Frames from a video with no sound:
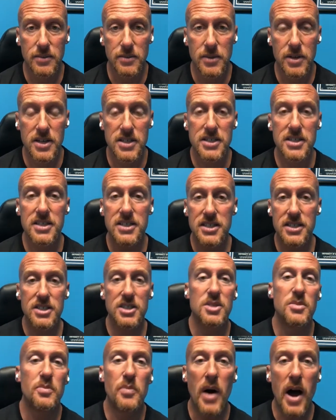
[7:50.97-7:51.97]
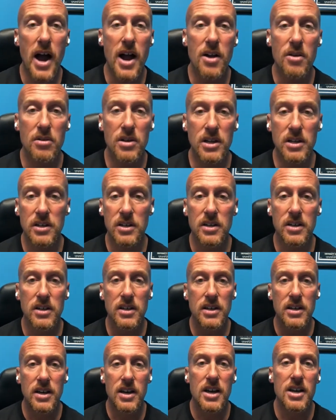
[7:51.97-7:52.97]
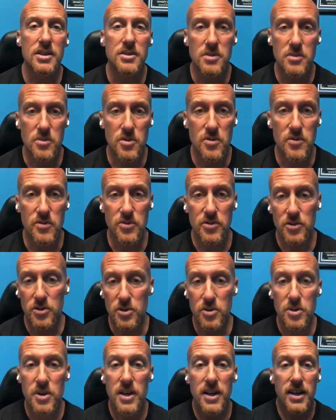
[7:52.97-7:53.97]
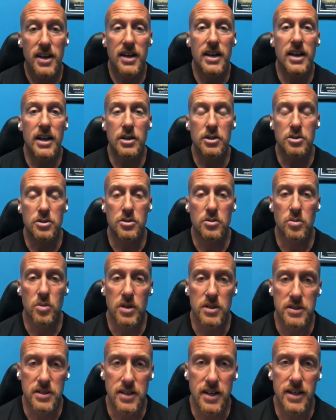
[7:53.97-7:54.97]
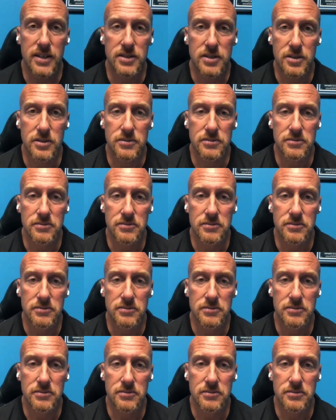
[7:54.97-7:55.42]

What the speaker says: because it's inspiring as we move through and I do the work that I do.